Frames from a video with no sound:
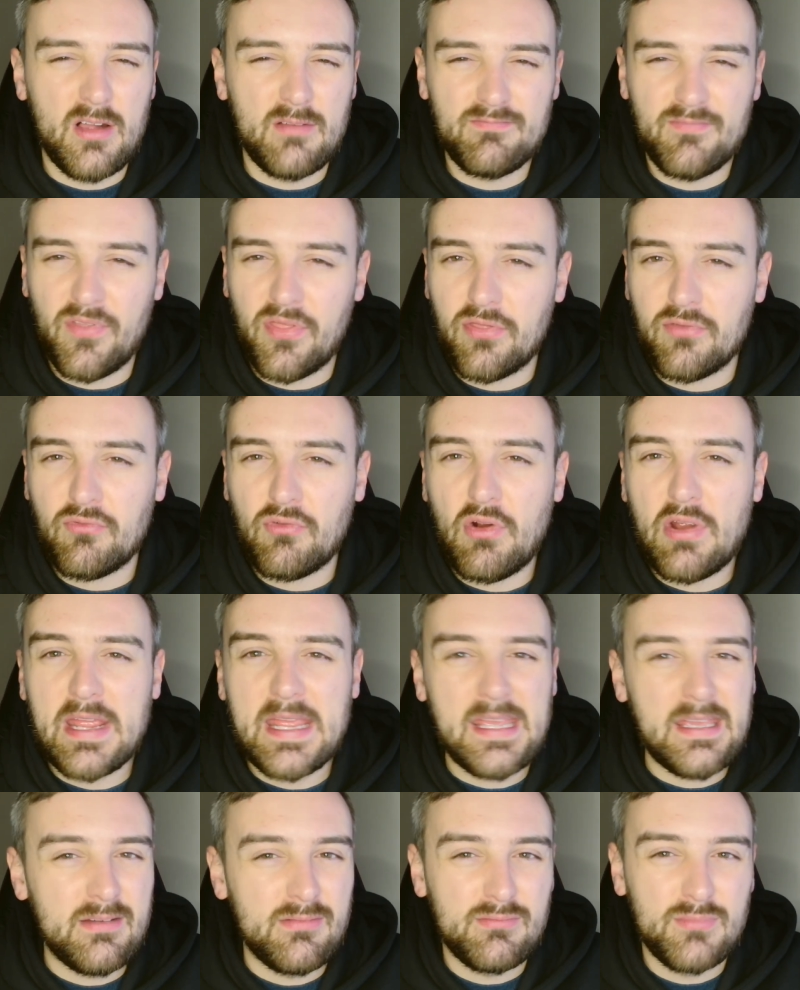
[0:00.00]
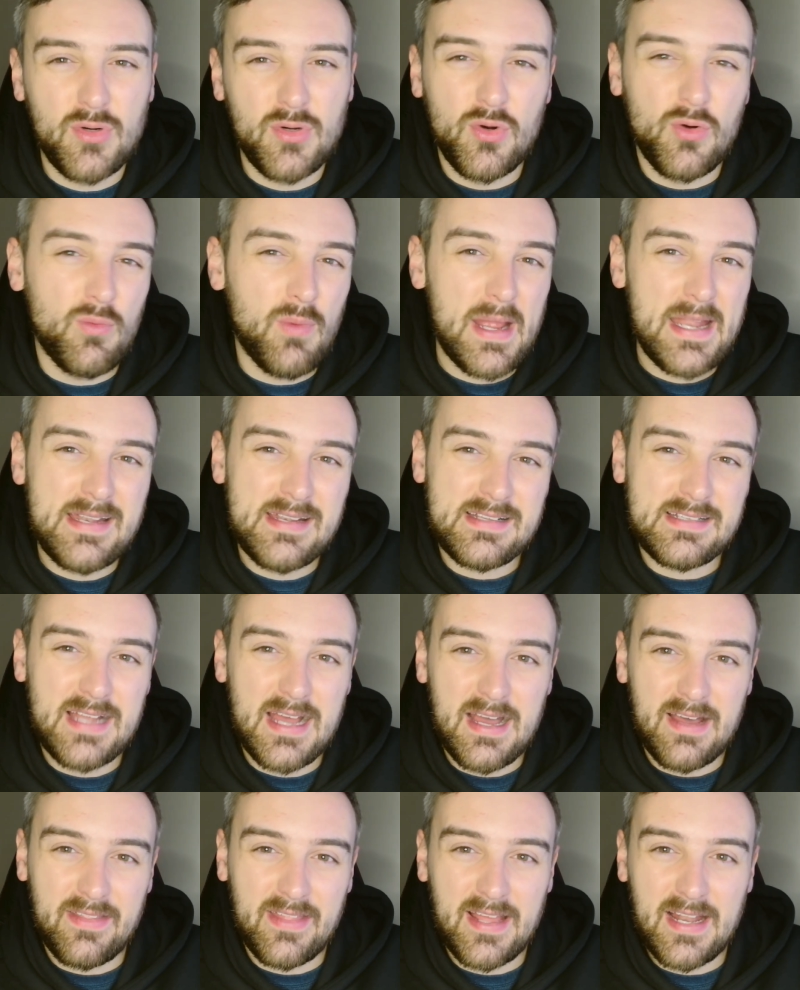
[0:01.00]
3 more wins
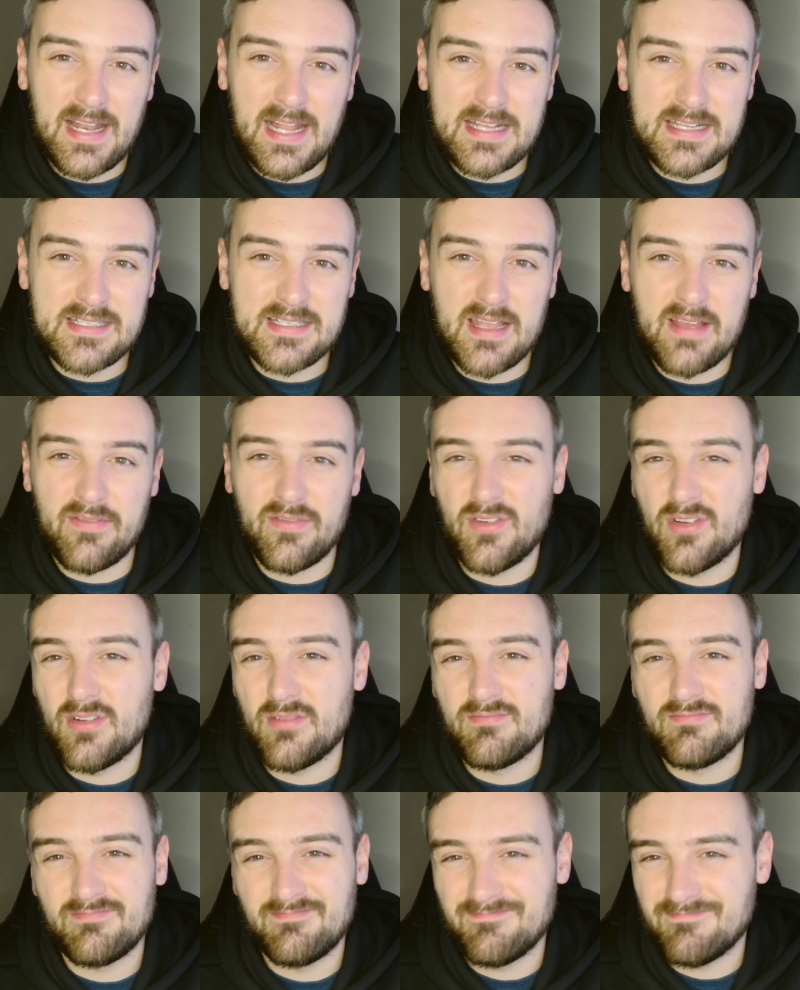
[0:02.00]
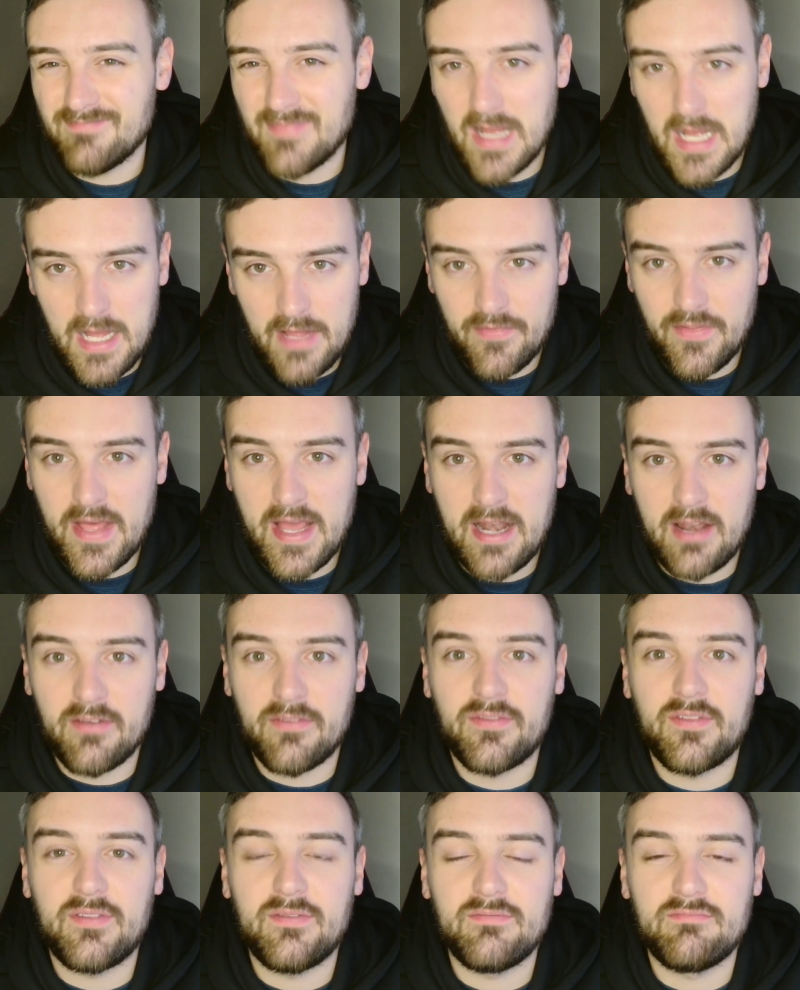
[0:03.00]
out of their last 7, and they'll
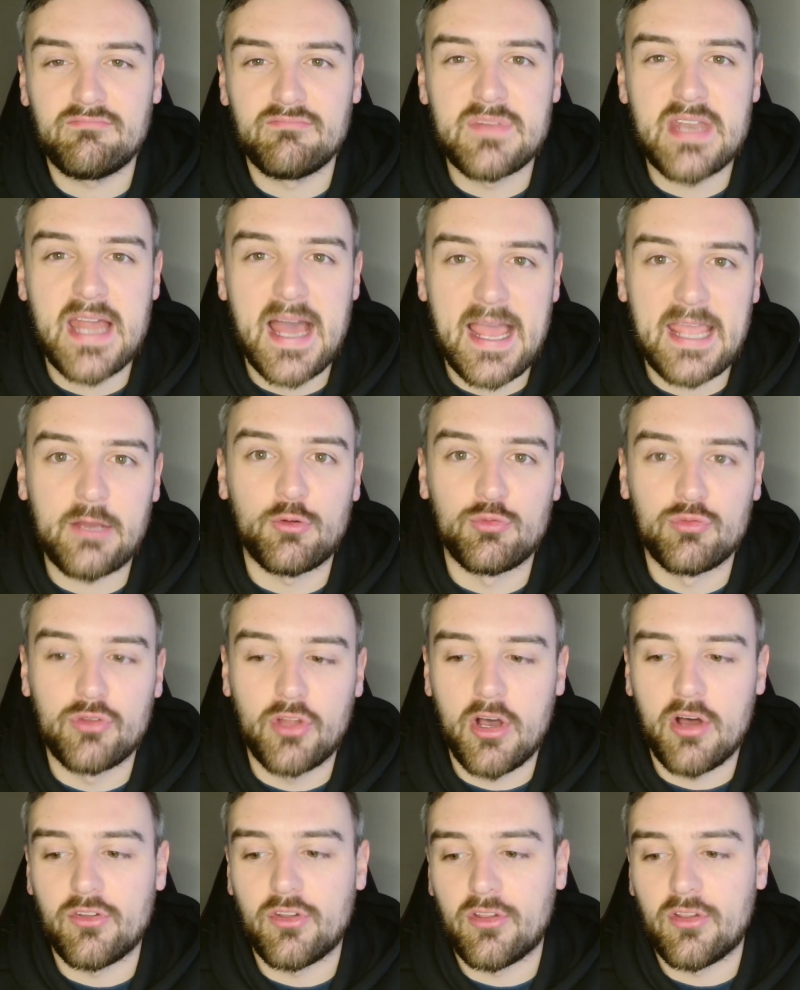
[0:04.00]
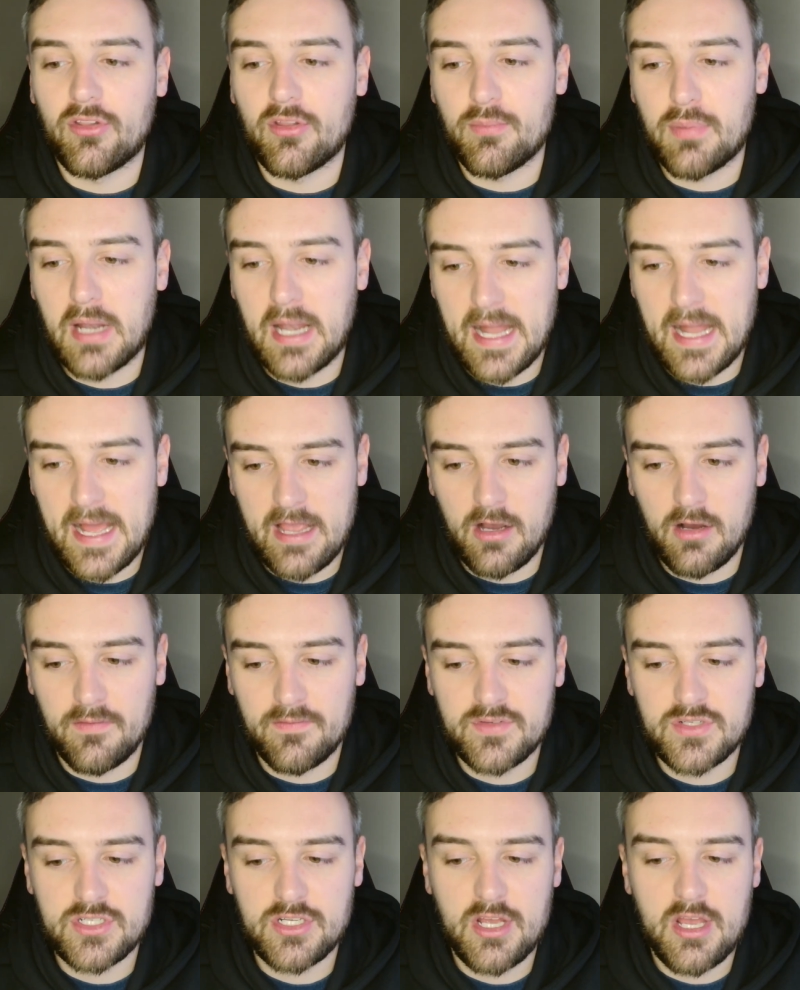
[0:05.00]
have nailed on the
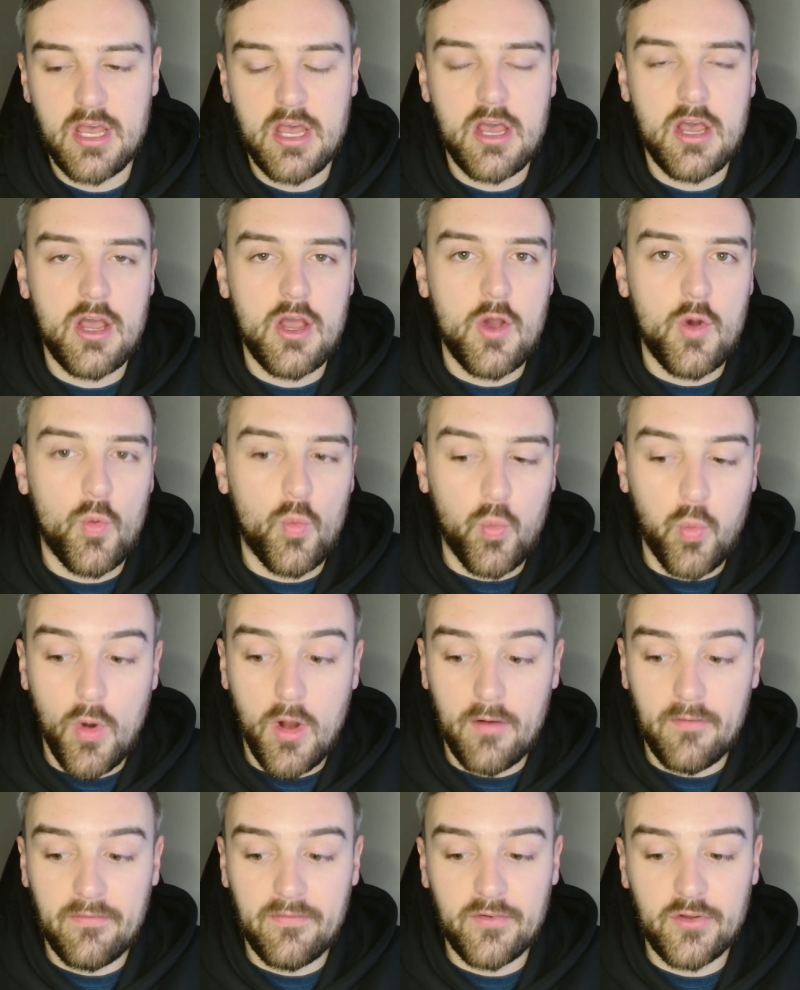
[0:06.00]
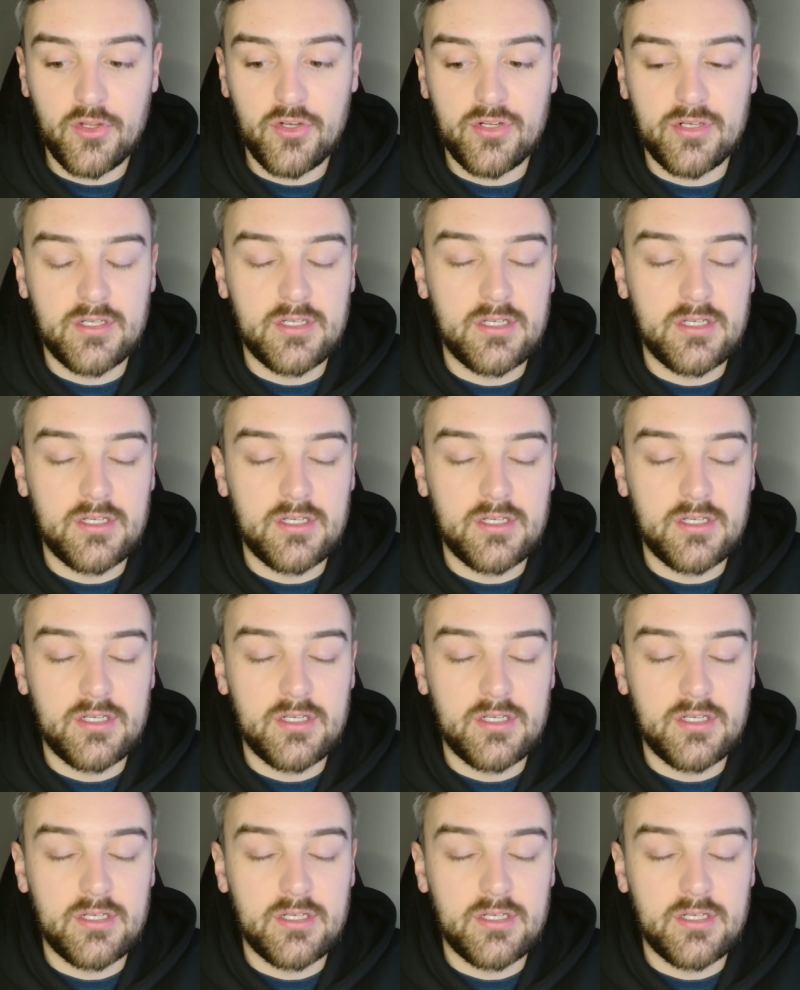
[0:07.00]
playoffs. Watford